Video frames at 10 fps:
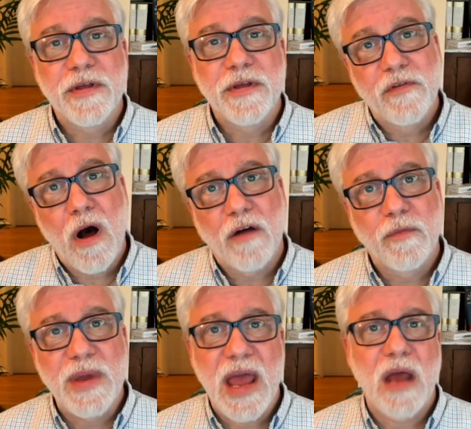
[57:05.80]
that
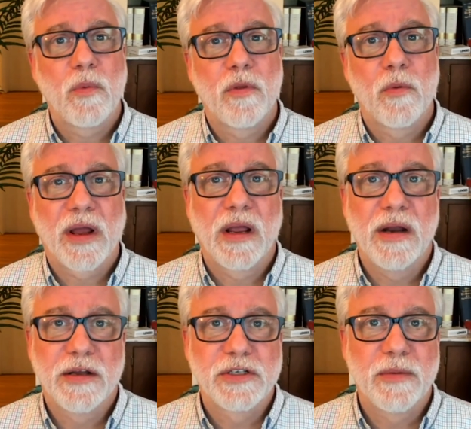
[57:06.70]
evolved began with a
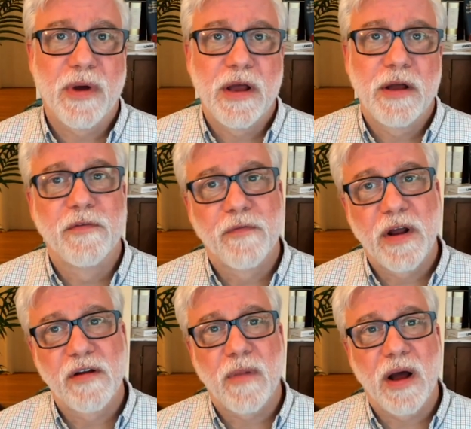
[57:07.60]
recognition by a good
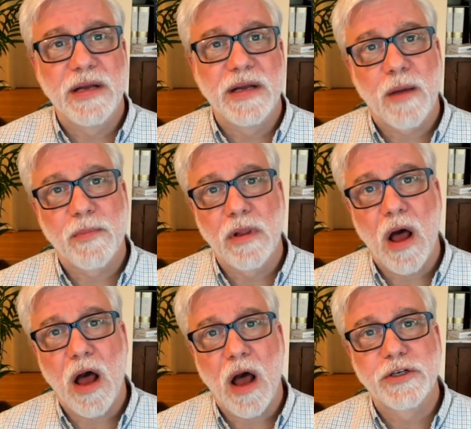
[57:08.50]
friend of mine, Tom
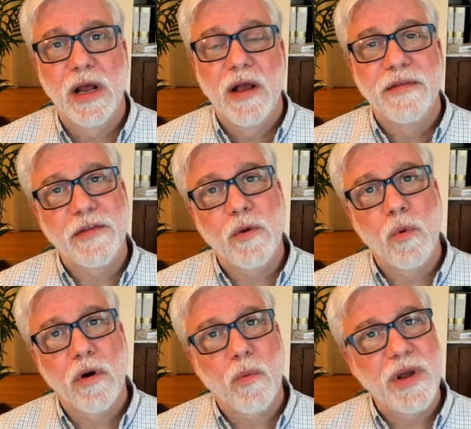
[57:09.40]
Malash, that the
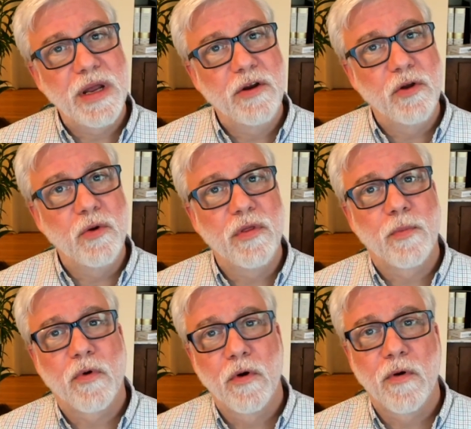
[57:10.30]
work we do in the
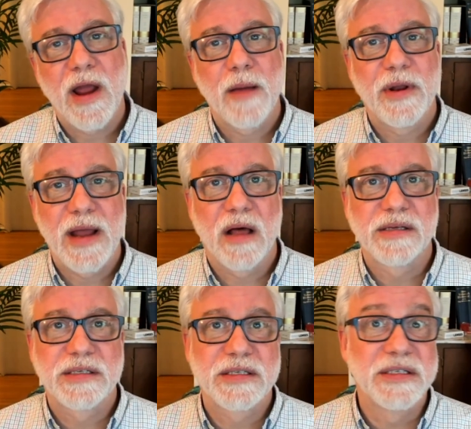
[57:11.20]
program
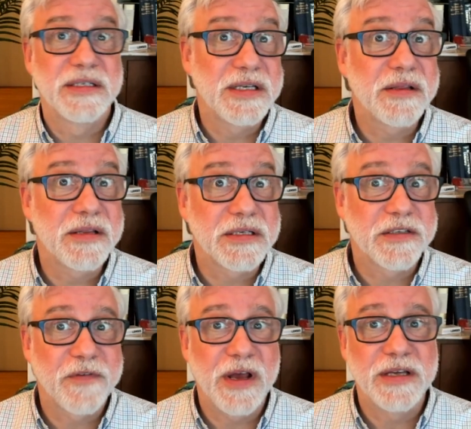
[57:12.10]
analysis and
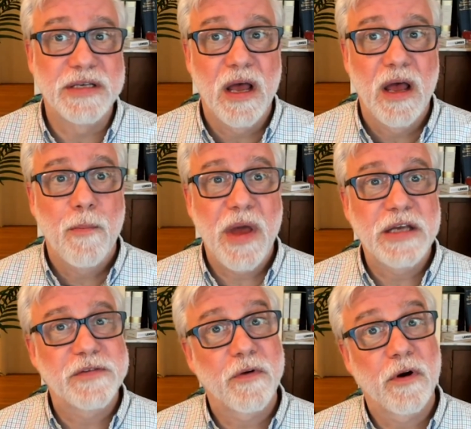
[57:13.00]
synthesis phase
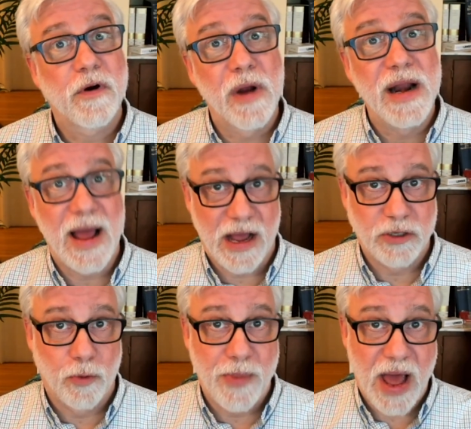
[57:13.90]
makes for a great
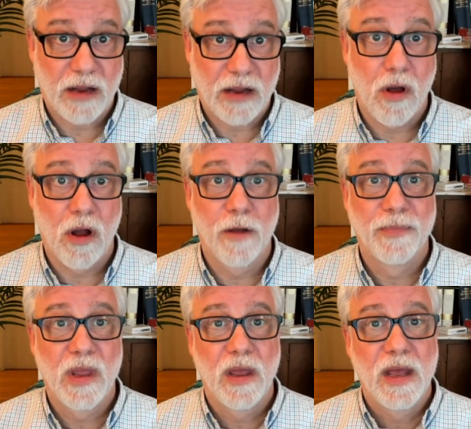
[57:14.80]
Agile backlog.
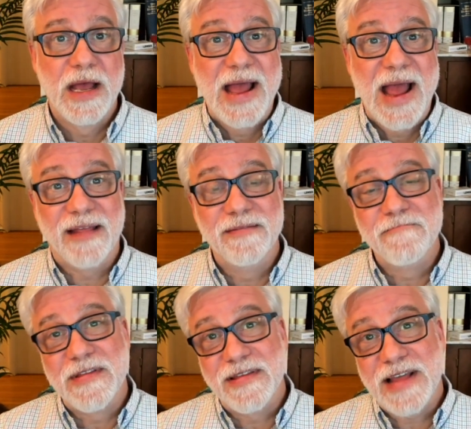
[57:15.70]
And
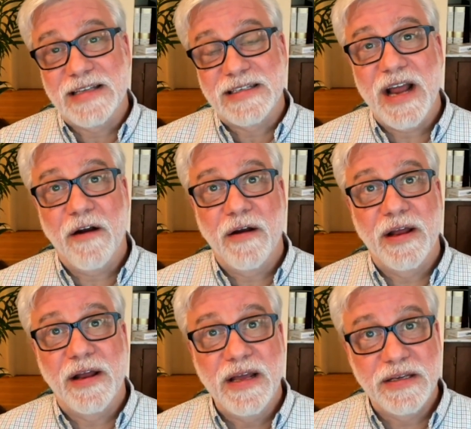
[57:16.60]
that's an area
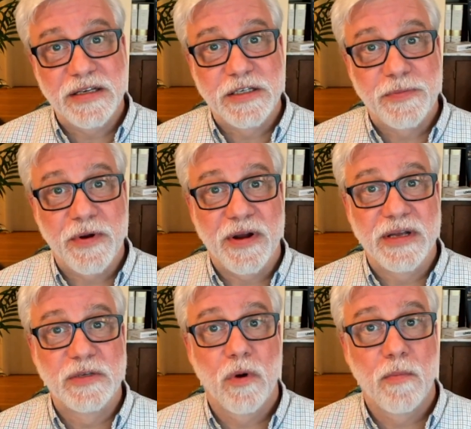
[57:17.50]
in his
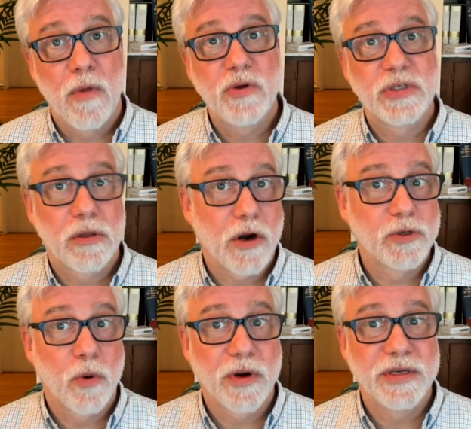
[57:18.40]
experience where most
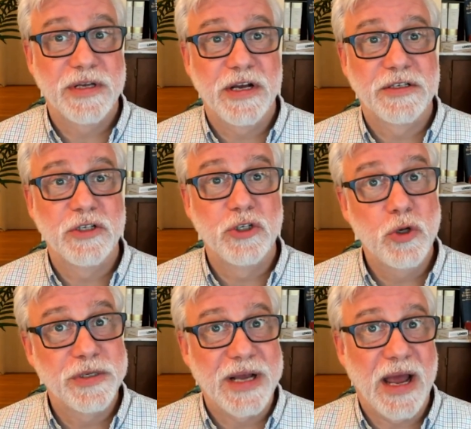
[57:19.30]
large organizations
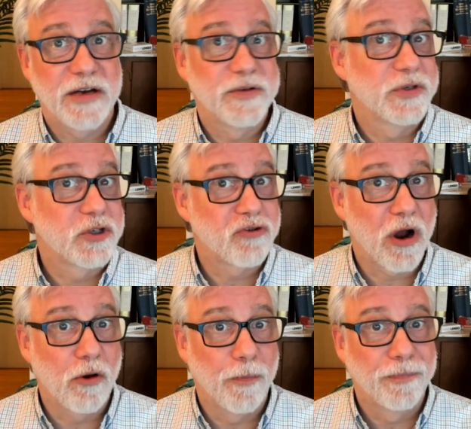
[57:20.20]
using Agile
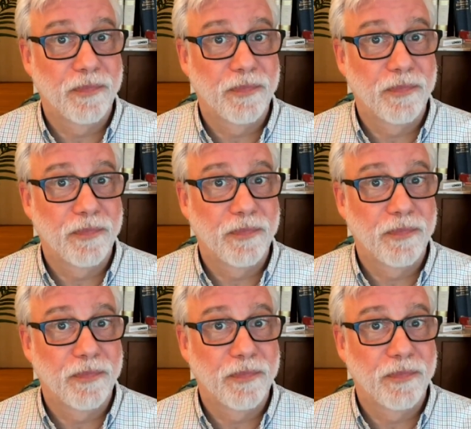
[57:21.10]
struggle.